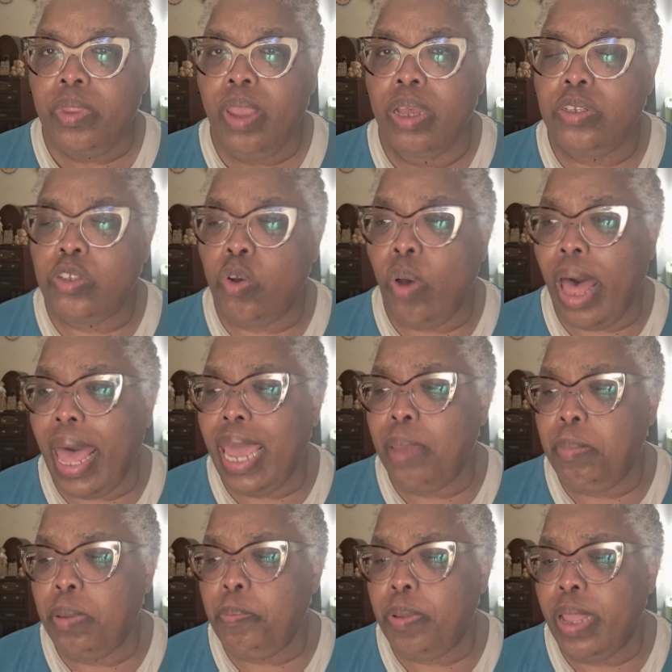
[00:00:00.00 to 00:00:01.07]
so I had
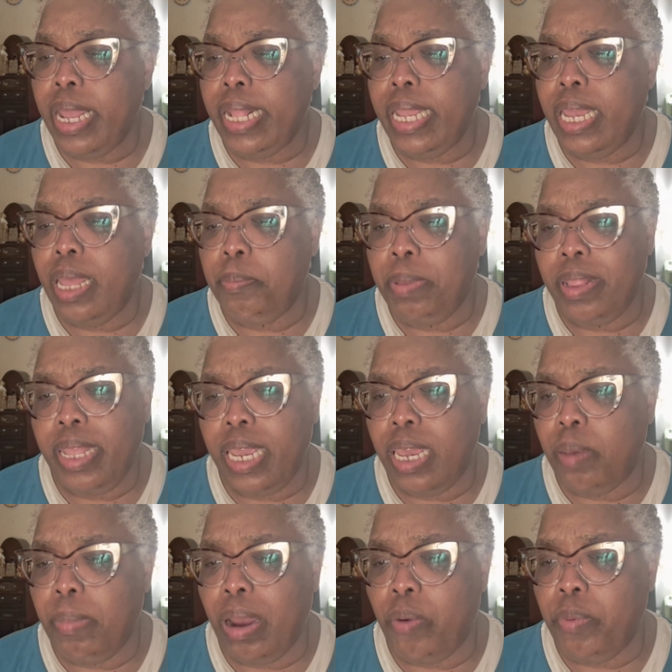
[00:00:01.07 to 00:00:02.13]
been thinking
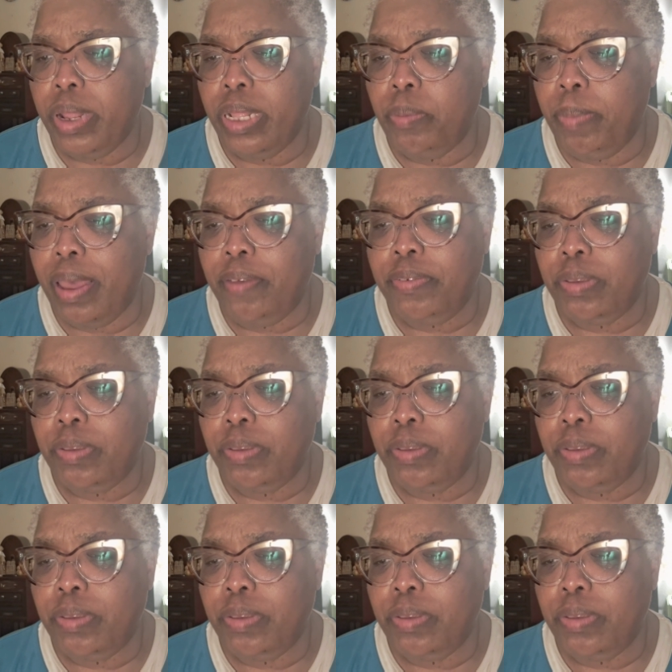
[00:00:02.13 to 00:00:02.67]
about reading The